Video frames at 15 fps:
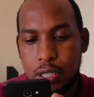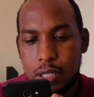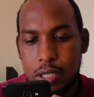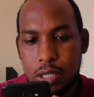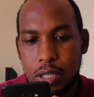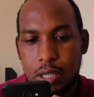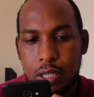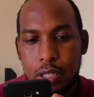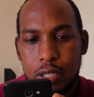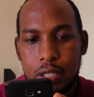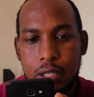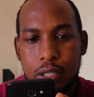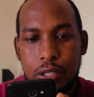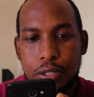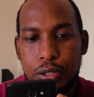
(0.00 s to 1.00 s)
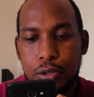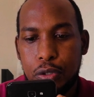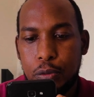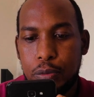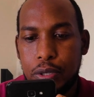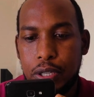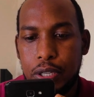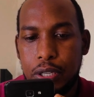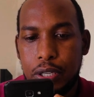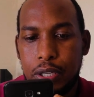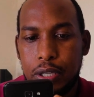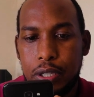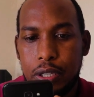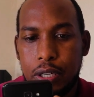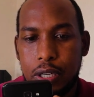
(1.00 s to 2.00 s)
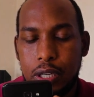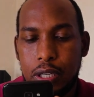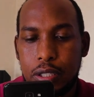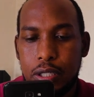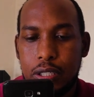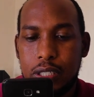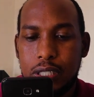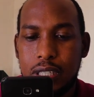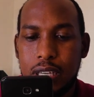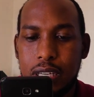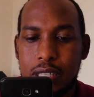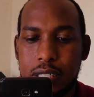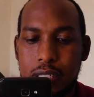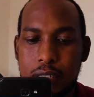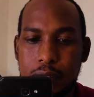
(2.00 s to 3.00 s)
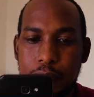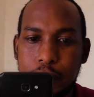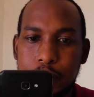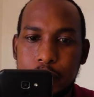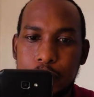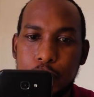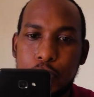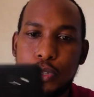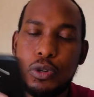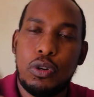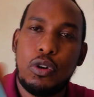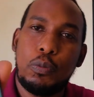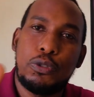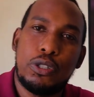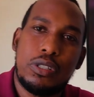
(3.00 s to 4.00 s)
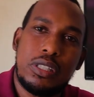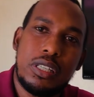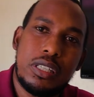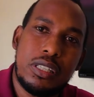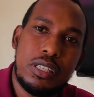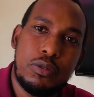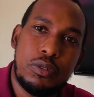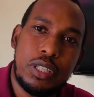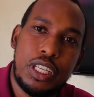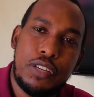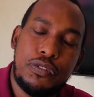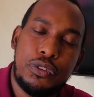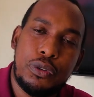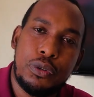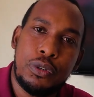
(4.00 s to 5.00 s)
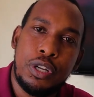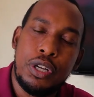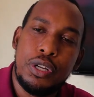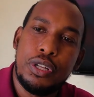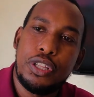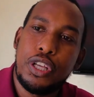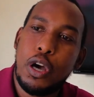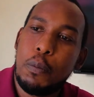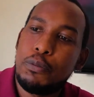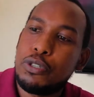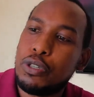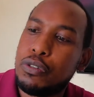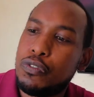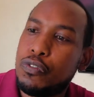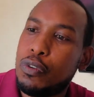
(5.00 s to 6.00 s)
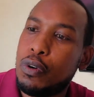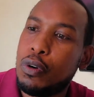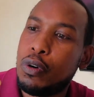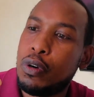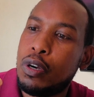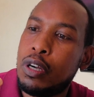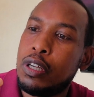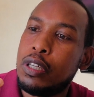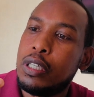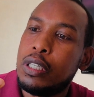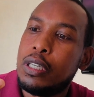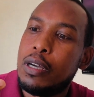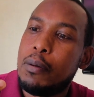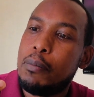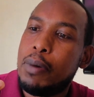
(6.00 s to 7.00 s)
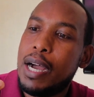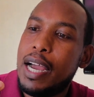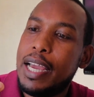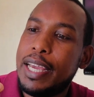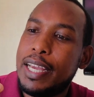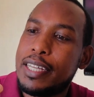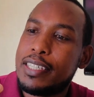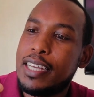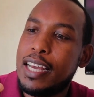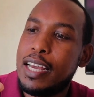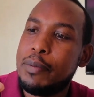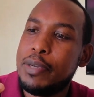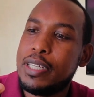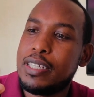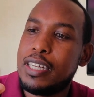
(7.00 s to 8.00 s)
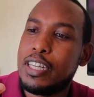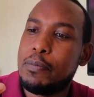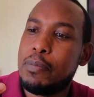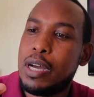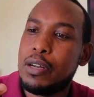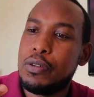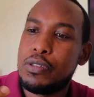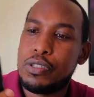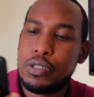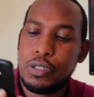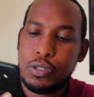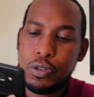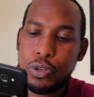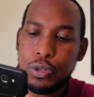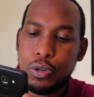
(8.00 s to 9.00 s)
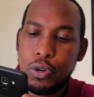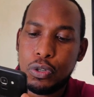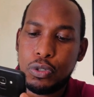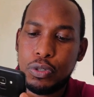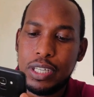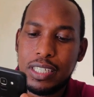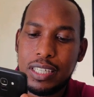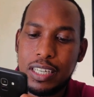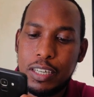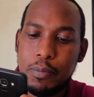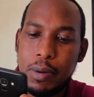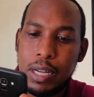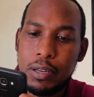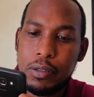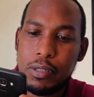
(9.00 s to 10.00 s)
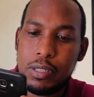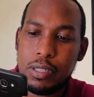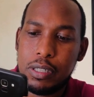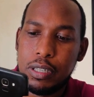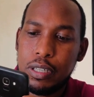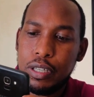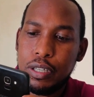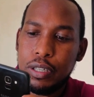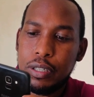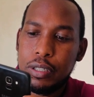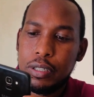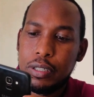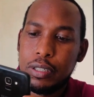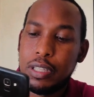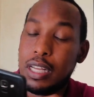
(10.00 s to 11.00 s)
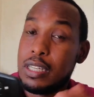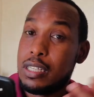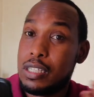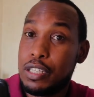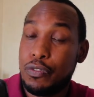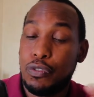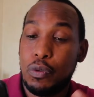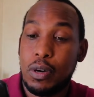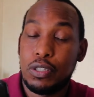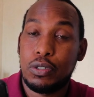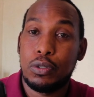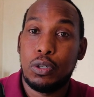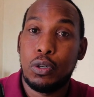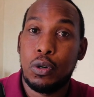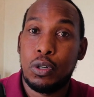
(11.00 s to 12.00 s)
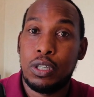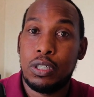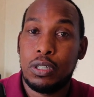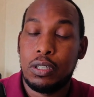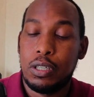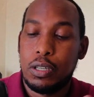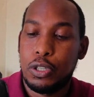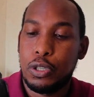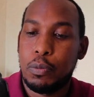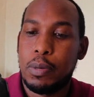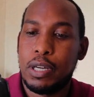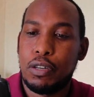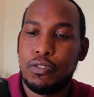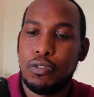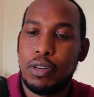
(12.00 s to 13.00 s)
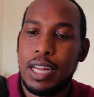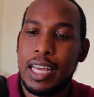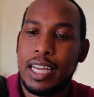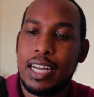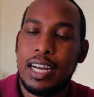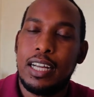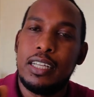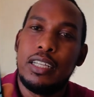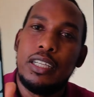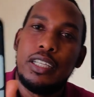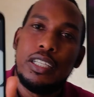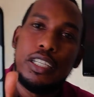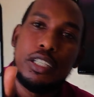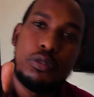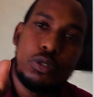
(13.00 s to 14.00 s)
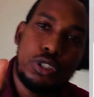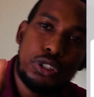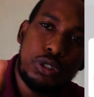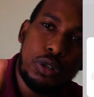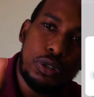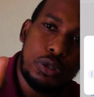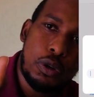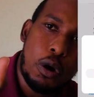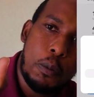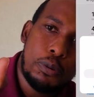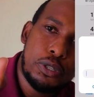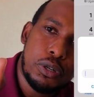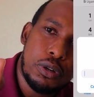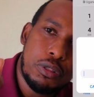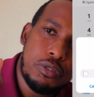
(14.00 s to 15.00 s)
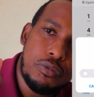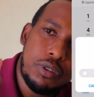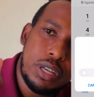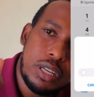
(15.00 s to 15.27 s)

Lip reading: 6, you'll be it says, when you go to option 6, it will give you the option for buy airtime, internet bundles. So you go to internet bundles. That is if you want to load your bundle for Lyca. It will show you option